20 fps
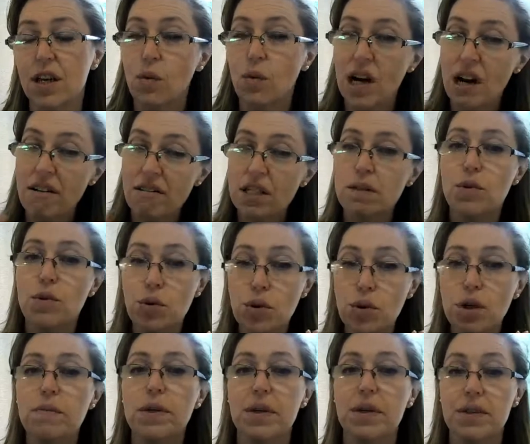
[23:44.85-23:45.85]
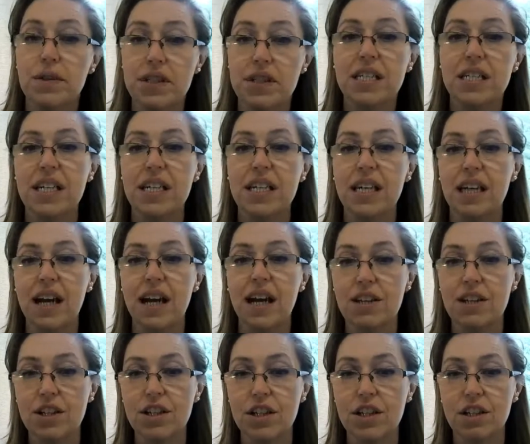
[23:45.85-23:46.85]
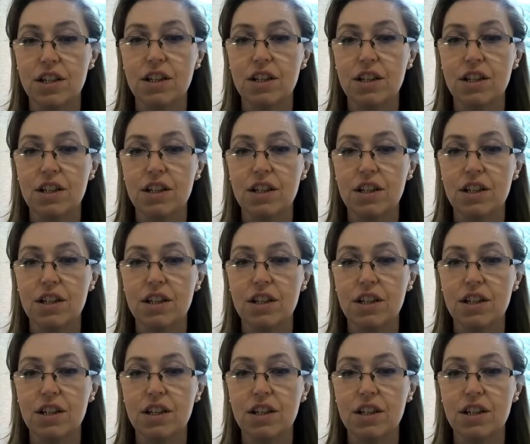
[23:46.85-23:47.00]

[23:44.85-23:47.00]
We are a small community and